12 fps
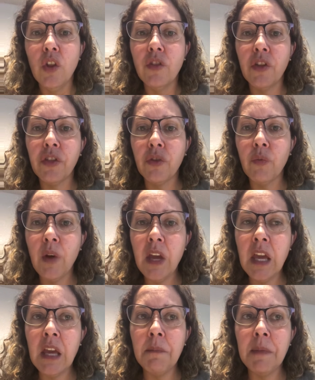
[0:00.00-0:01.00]
The
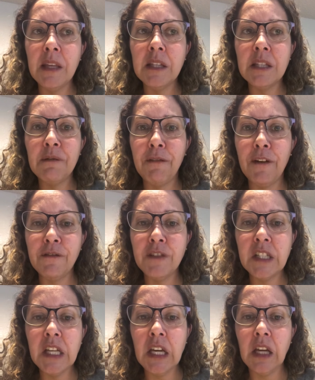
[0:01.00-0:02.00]
3 means
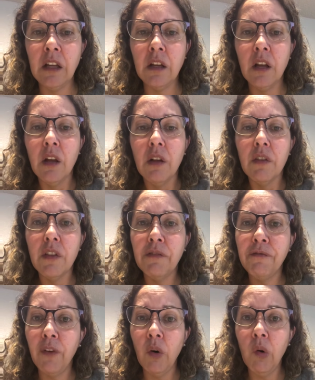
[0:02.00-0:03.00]
15. The
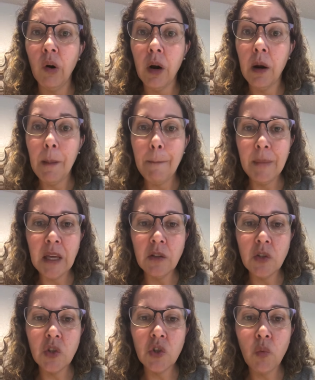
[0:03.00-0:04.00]
4
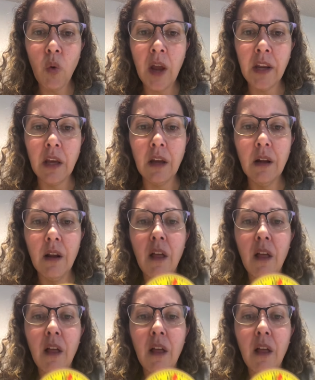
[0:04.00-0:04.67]
means 20.